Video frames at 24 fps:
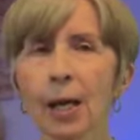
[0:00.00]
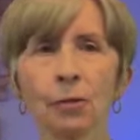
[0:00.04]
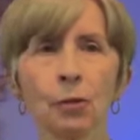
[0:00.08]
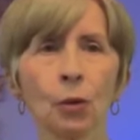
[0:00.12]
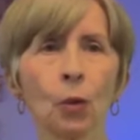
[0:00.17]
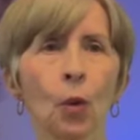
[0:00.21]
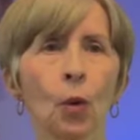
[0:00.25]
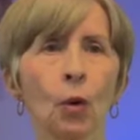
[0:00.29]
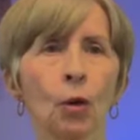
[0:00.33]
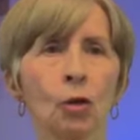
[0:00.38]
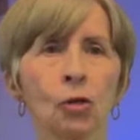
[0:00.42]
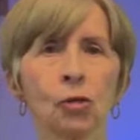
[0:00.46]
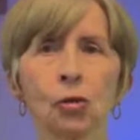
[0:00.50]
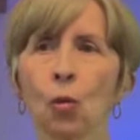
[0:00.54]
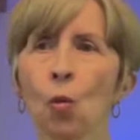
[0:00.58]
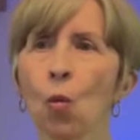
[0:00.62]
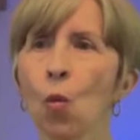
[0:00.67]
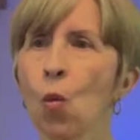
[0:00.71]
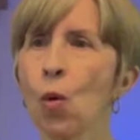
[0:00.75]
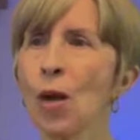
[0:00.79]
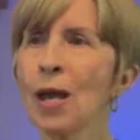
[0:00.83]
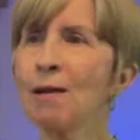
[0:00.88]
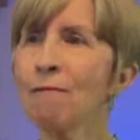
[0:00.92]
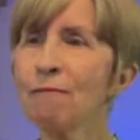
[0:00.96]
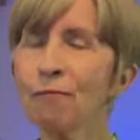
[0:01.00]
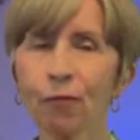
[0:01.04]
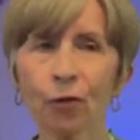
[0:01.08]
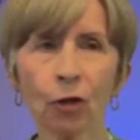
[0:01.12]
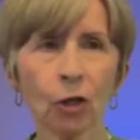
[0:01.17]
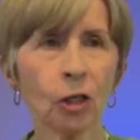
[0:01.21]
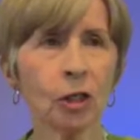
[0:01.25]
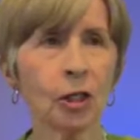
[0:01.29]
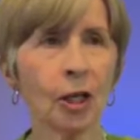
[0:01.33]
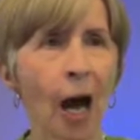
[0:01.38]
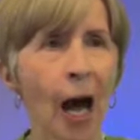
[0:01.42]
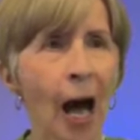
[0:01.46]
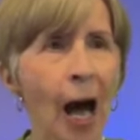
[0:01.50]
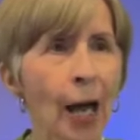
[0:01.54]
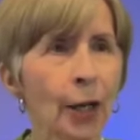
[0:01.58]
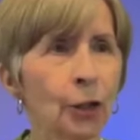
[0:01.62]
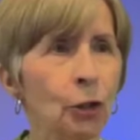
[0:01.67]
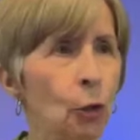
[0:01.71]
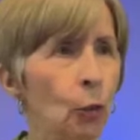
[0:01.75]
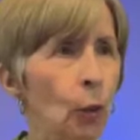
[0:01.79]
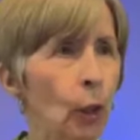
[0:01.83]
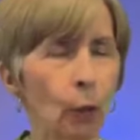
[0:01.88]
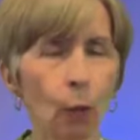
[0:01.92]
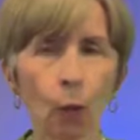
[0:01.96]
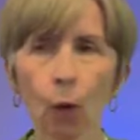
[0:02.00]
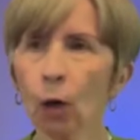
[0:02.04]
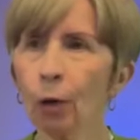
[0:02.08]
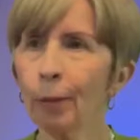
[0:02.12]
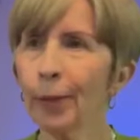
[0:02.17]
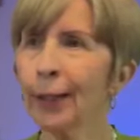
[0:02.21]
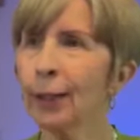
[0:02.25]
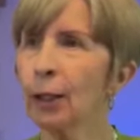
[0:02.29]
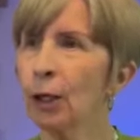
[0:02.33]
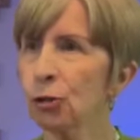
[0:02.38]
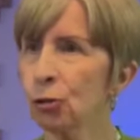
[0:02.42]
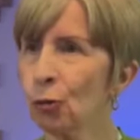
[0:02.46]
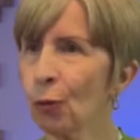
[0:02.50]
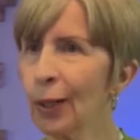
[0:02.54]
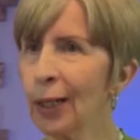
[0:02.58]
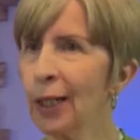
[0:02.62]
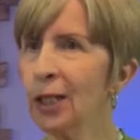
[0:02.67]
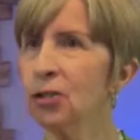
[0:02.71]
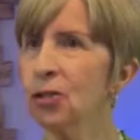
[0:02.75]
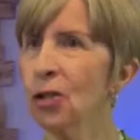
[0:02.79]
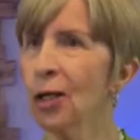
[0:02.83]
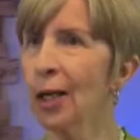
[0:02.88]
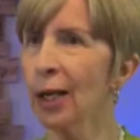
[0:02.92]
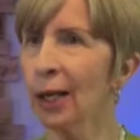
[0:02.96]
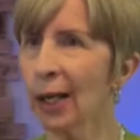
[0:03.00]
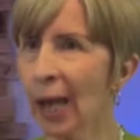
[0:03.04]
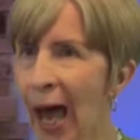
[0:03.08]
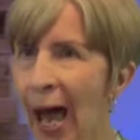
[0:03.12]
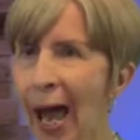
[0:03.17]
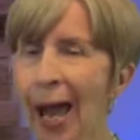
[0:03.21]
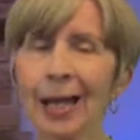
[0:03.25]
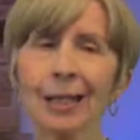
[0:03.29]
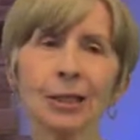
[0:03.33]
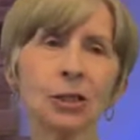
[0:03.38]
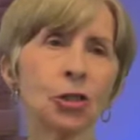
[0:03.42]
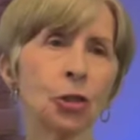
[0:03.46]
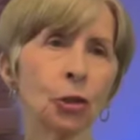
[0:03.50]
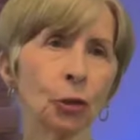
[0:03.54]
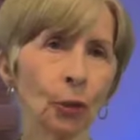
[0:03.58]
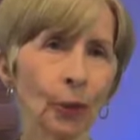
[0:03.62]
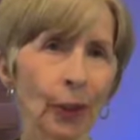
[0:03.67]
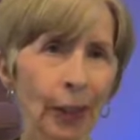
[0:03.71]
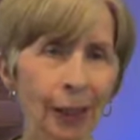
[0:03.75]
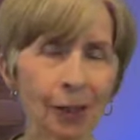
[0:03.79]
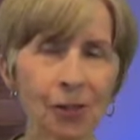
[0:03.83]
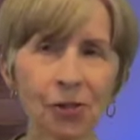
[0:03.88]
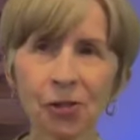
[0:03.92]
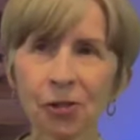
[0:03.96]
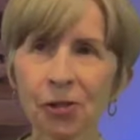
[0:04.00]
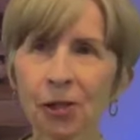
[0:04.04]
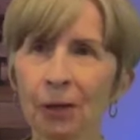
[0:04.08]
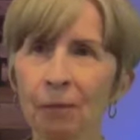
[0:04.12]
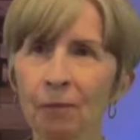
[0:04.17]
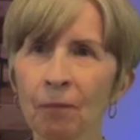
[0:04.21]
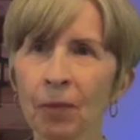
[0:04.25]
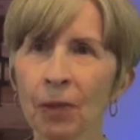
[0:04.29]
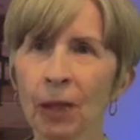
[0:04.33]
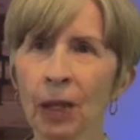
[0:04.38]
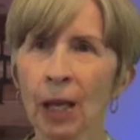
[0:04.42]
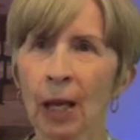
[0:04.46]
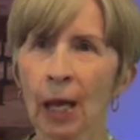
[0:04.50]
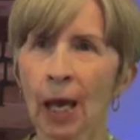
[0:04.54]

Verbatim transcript: In other words, we forgot who we were because religion lied to us.